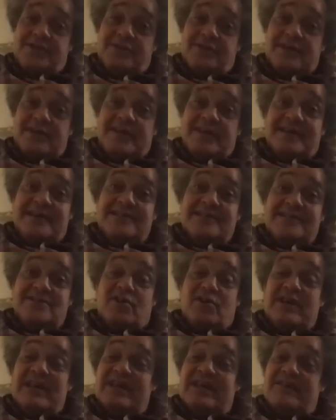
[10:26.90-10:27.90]
Morgan and
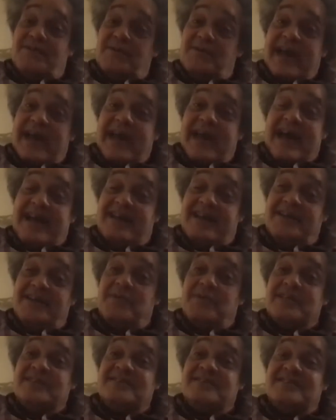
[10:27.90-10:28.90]
Reed, we're
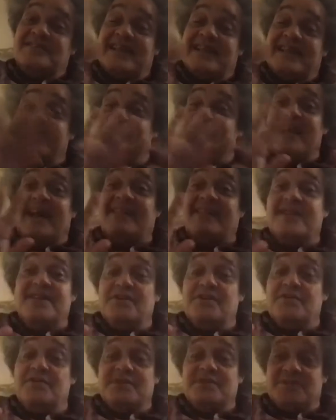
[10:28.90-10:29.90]
talking right now, or I'm
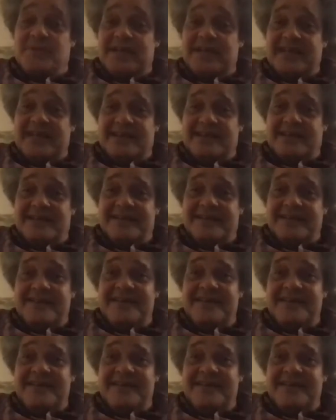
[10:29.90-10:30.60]
talking at you.